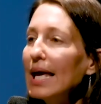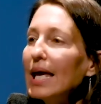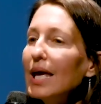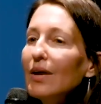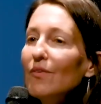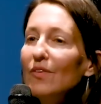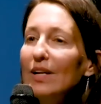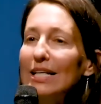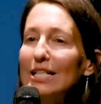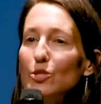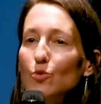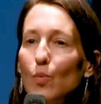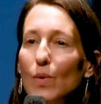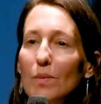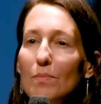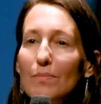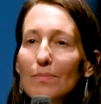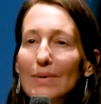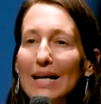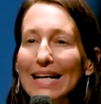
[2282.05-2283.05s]
even as
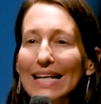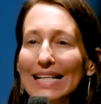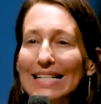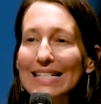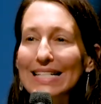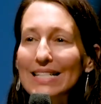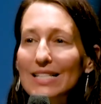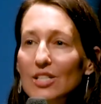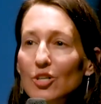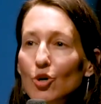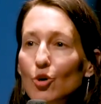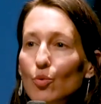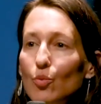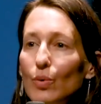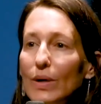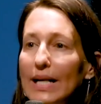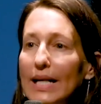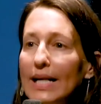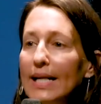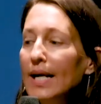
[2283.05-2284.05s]
we may
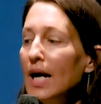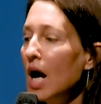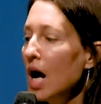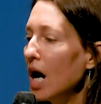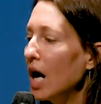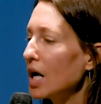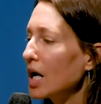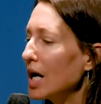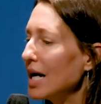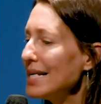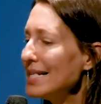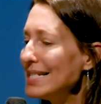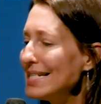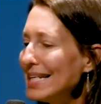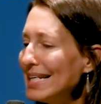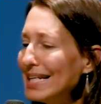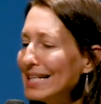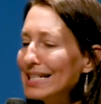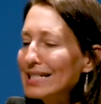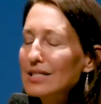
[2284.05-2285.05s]
disagree on
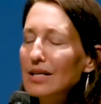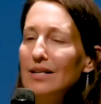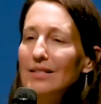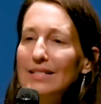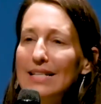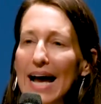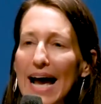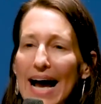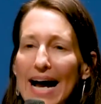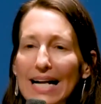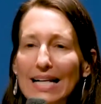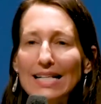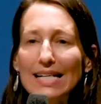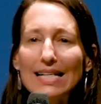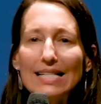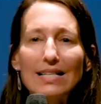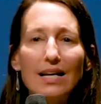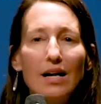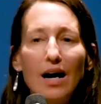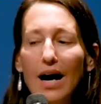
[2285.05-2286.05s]
ideas, on
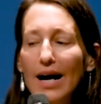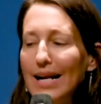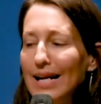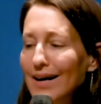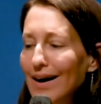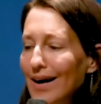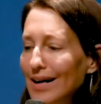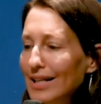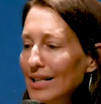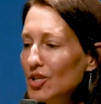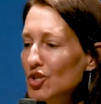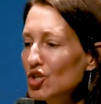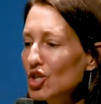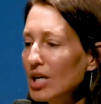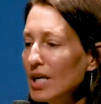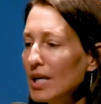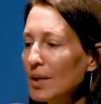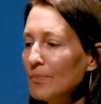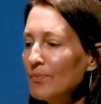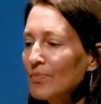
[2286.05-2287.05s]
tactics, on
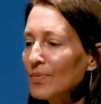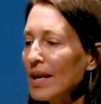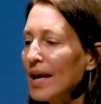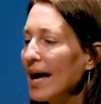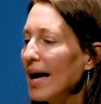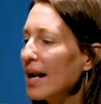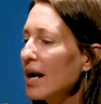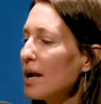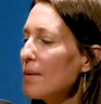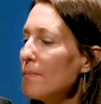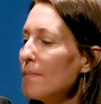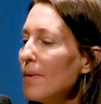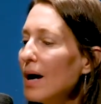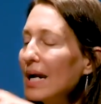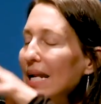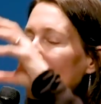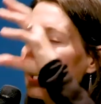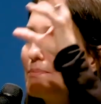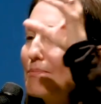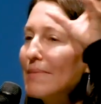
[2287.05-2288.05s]
ideology, and on
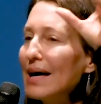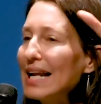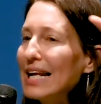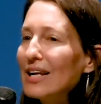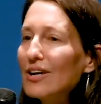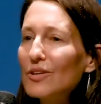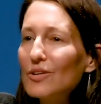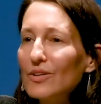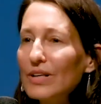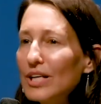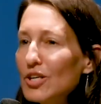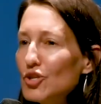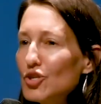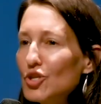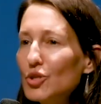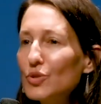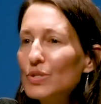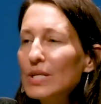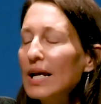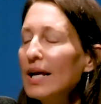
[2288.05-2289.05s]
money, many other
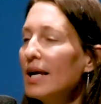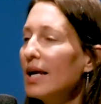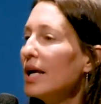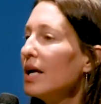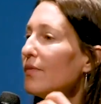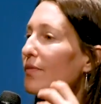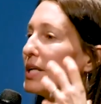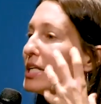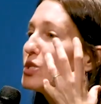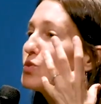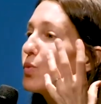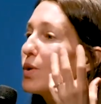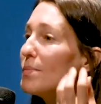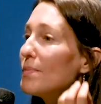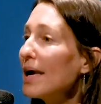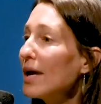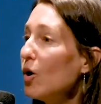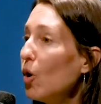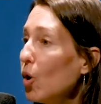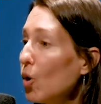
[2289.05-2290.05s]
issues, even as we
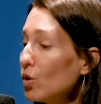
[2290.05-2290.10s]
may